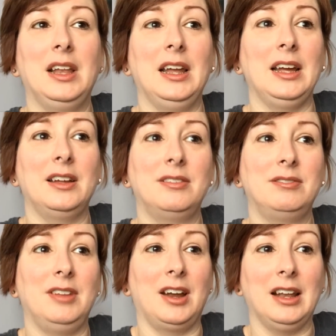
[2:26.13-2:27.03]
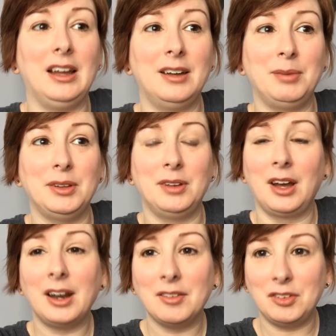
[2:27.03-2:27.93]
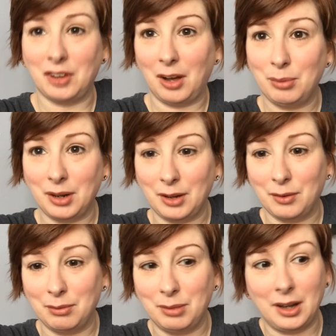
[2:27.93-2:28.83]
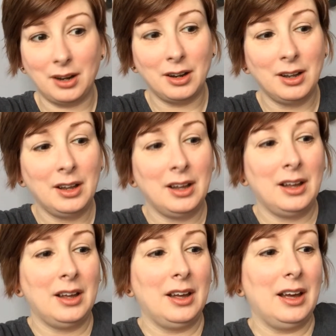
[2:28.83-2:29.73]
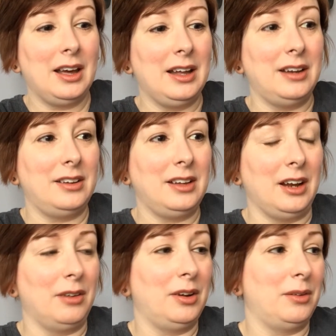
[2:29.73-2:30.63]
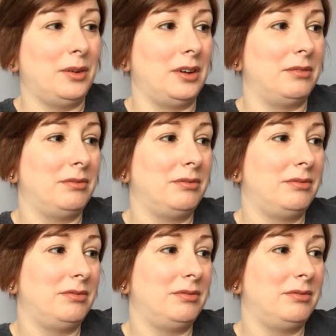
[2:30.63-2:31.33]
like, not a lot because I'm not going to have a job when I go up there. And, you know, I don't want to